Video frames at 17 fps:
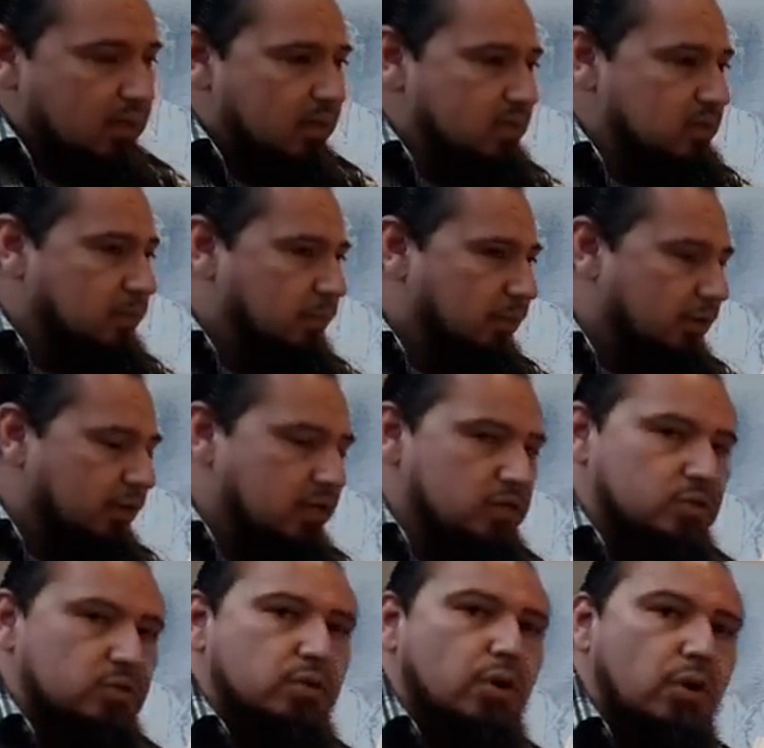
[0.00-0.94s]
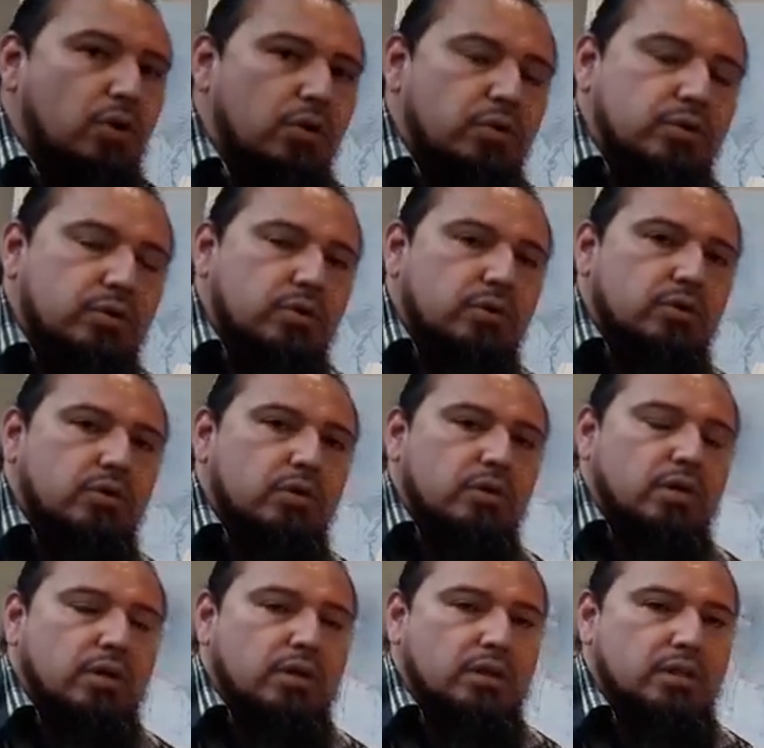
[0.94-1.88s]
It's important to know
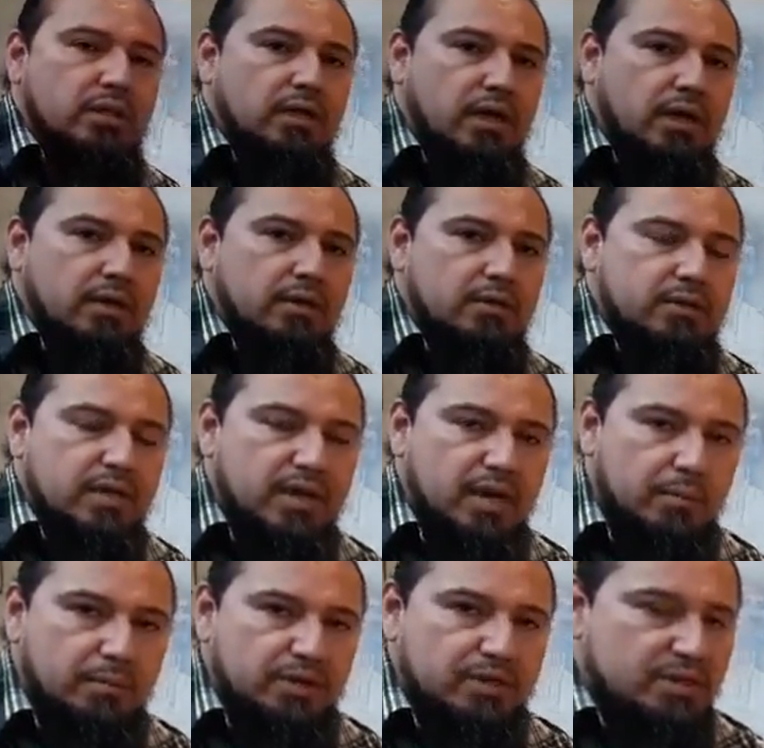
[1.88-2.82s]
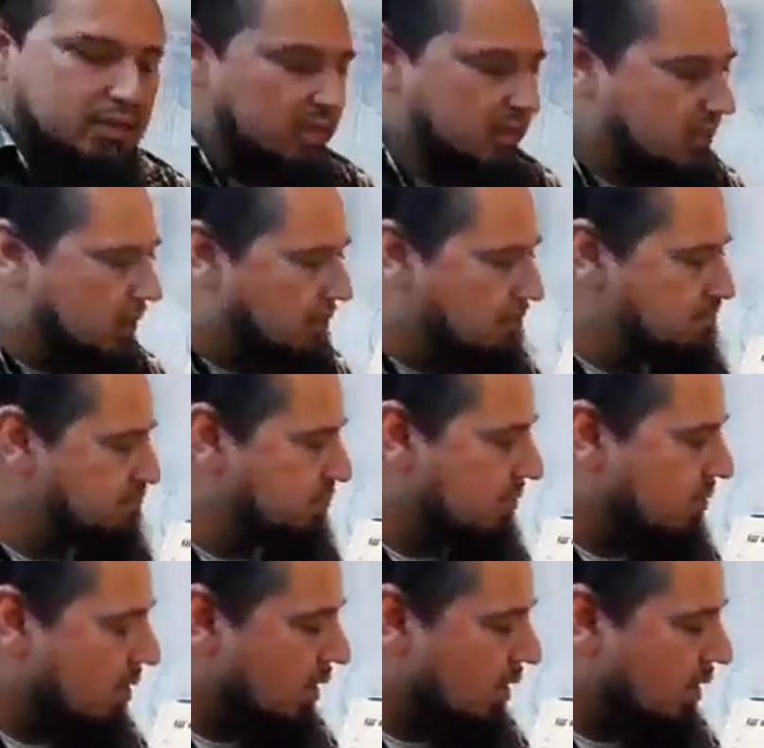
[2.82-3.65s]
the numbering system.